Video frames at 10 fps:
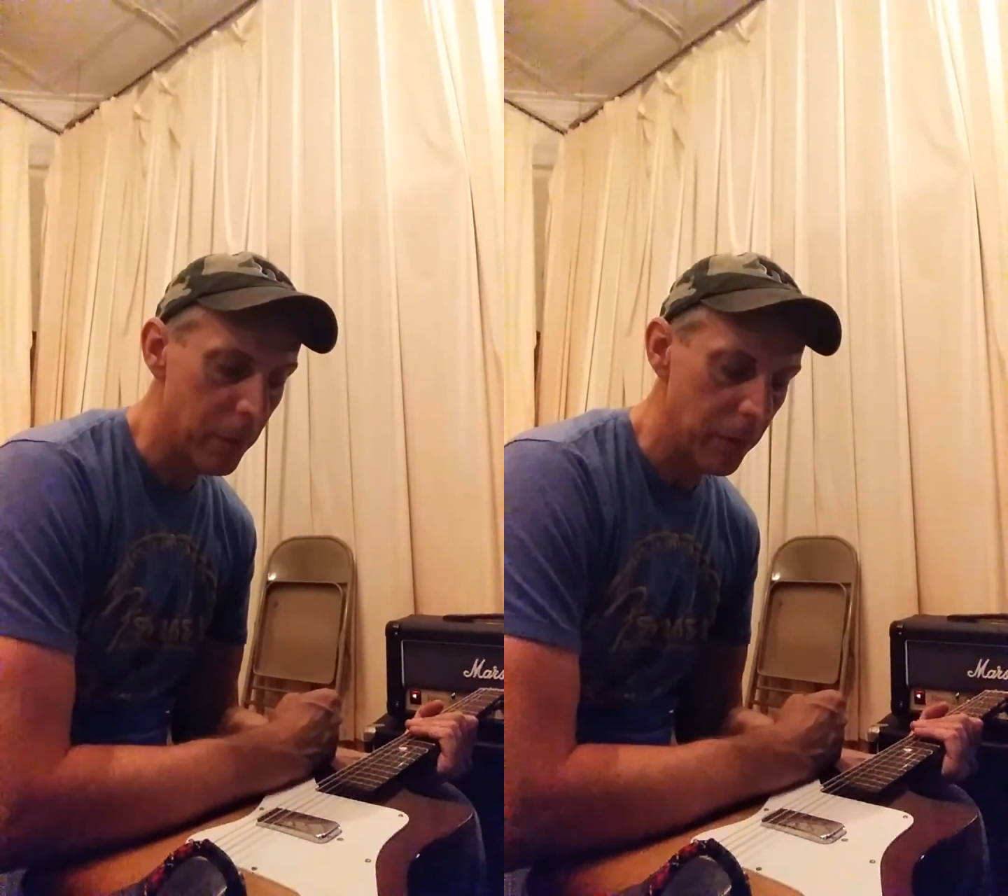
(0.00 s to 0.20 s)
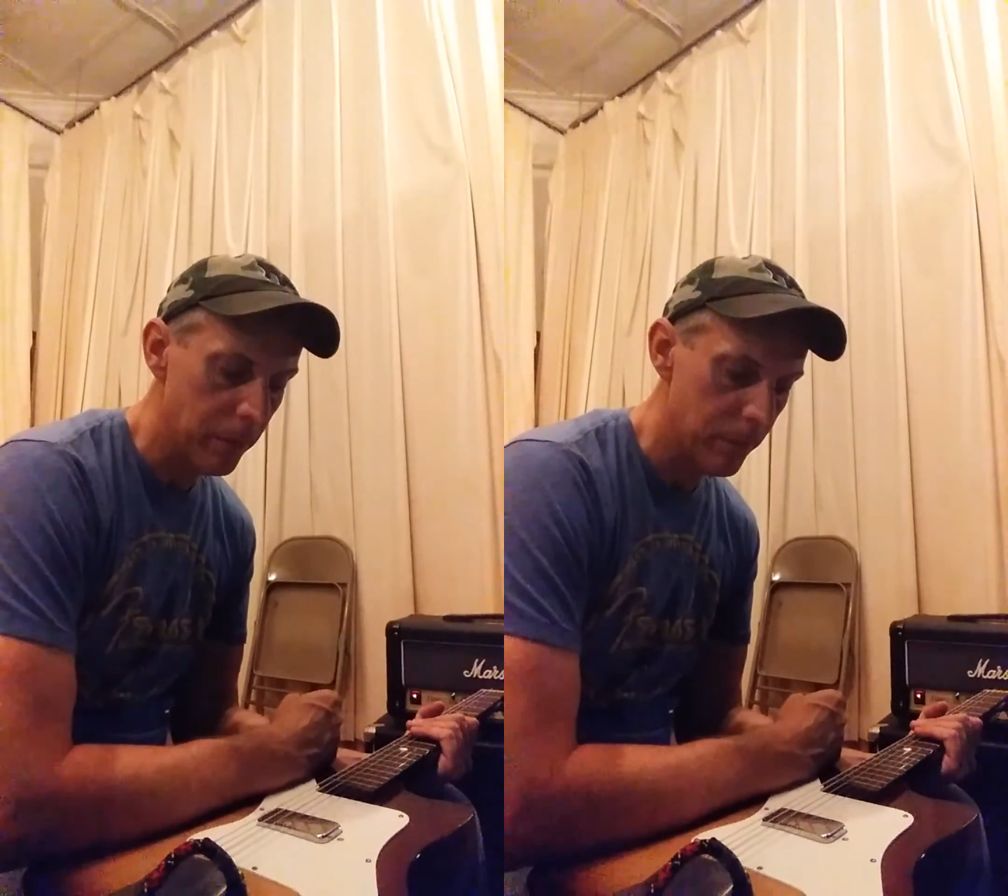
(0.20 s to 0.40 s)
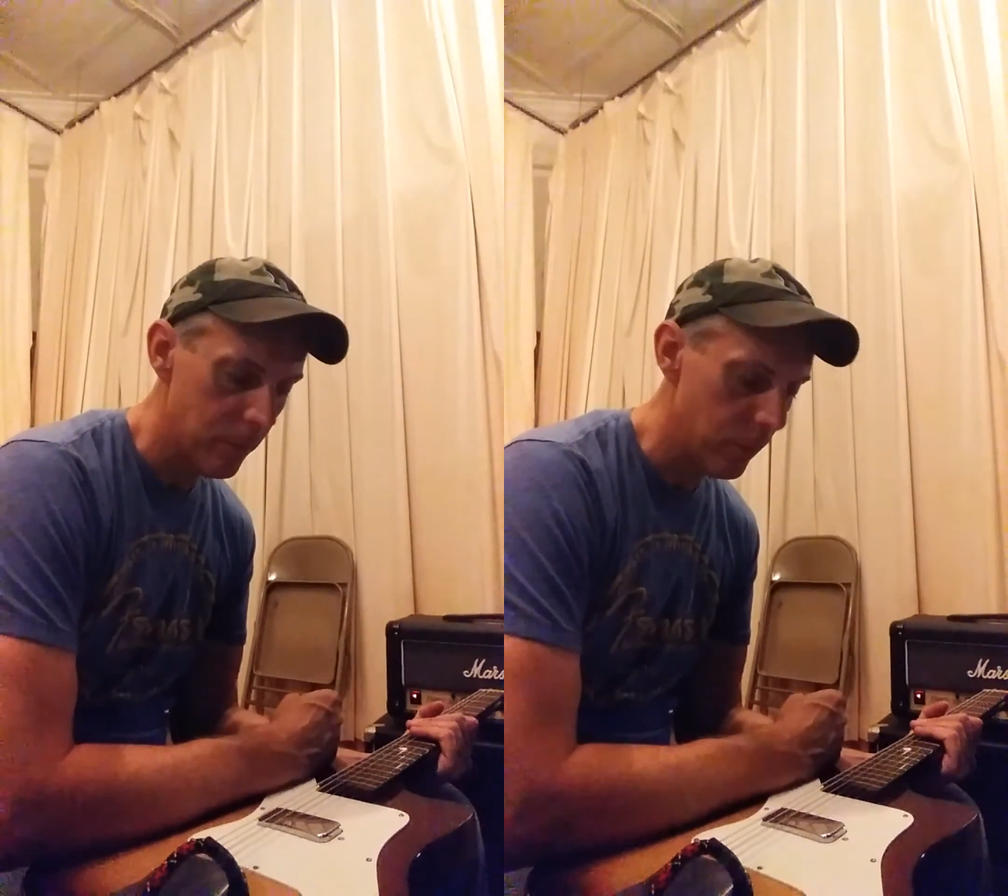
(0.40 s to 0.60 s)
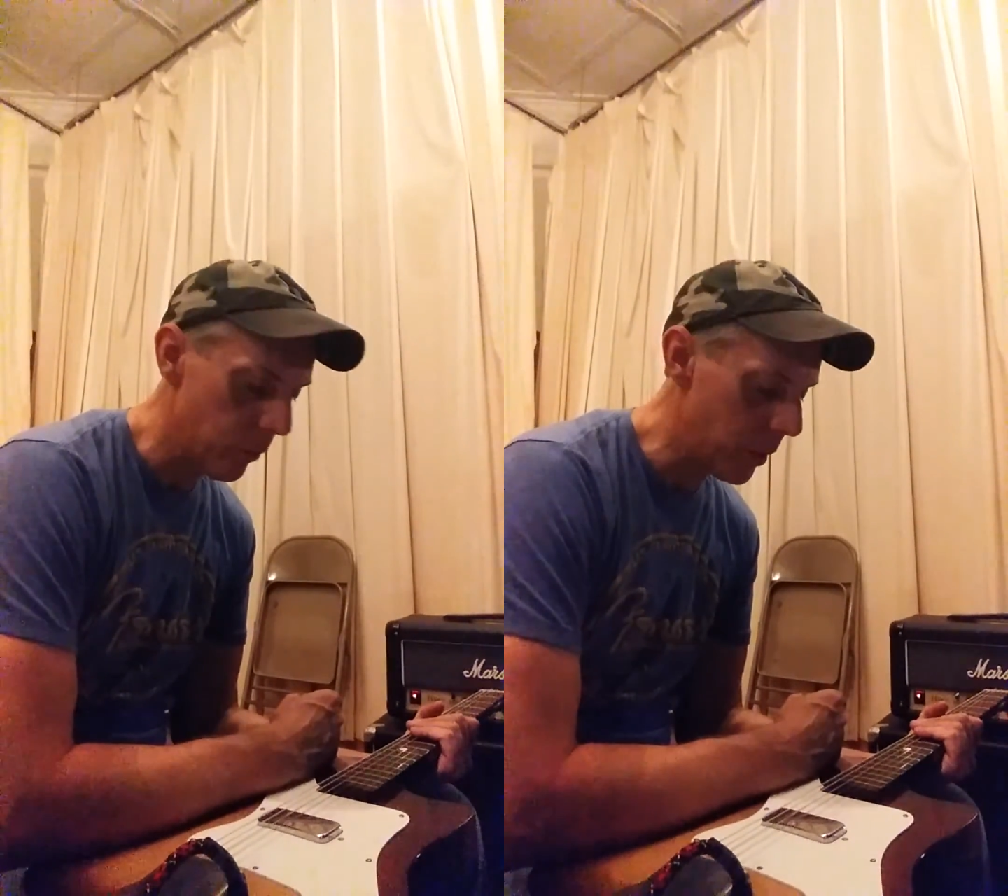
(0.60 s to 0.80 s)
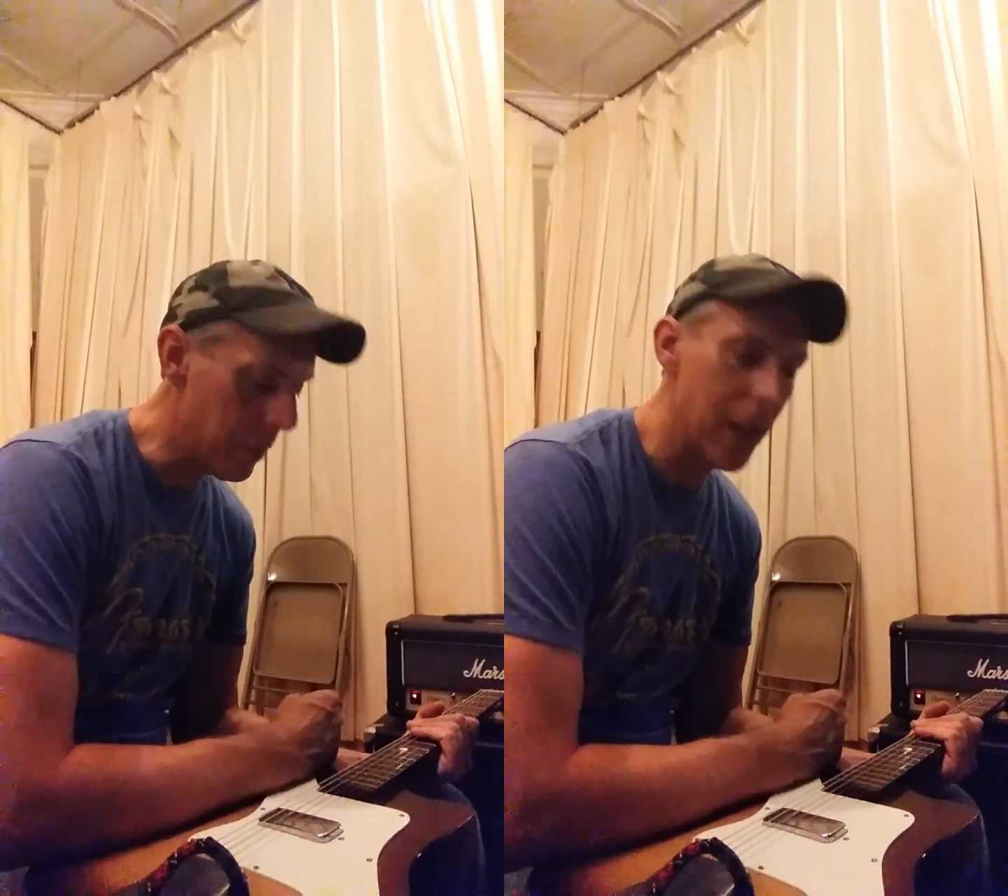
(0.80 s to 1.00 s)
been
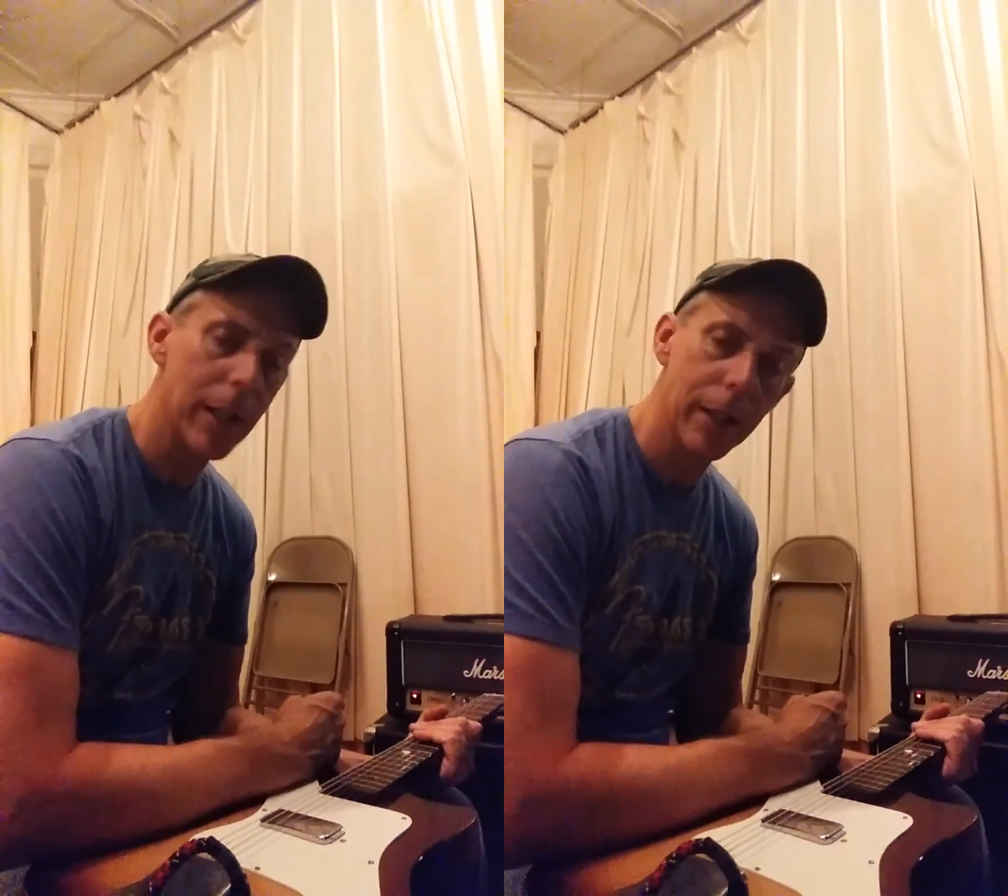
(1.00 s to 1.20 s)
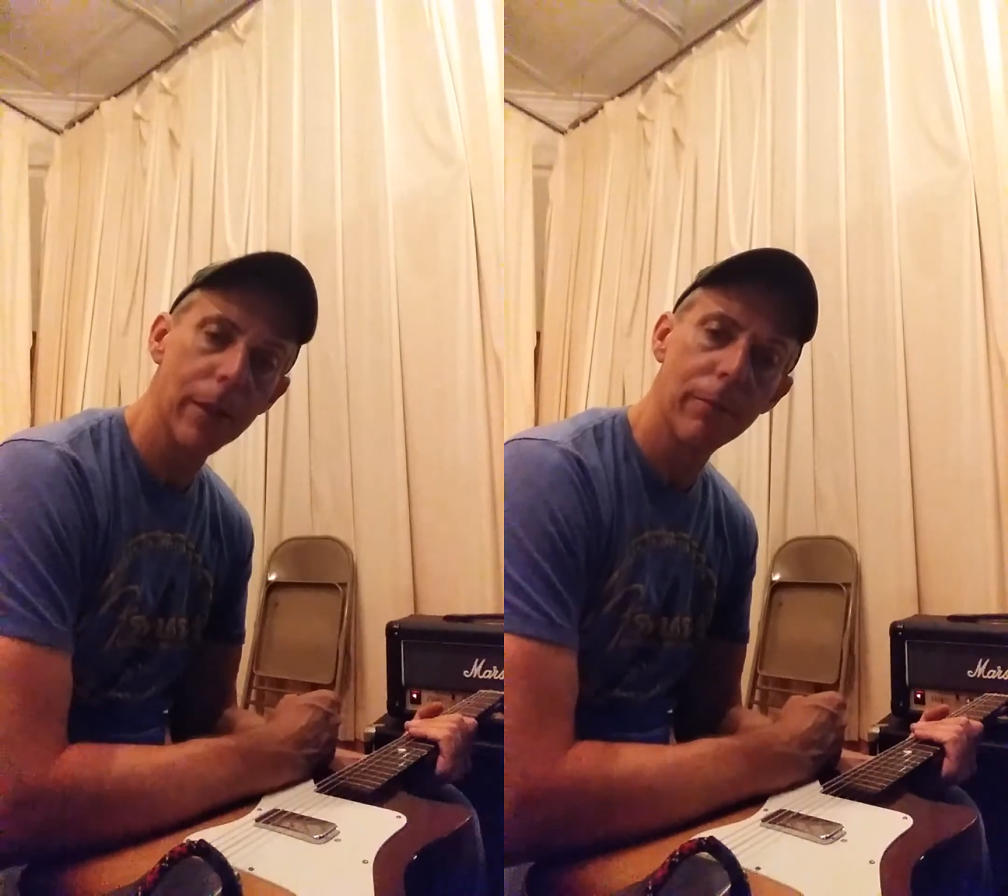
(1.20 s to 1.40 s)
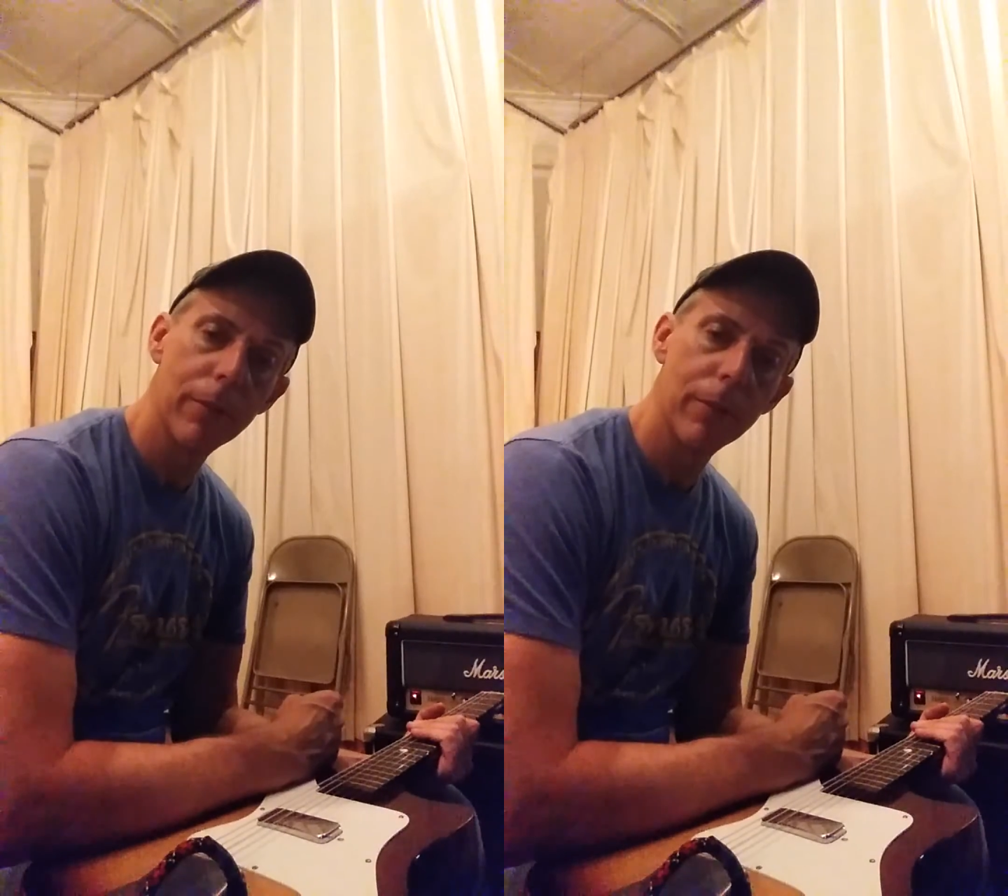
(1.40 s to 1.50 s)
reminded.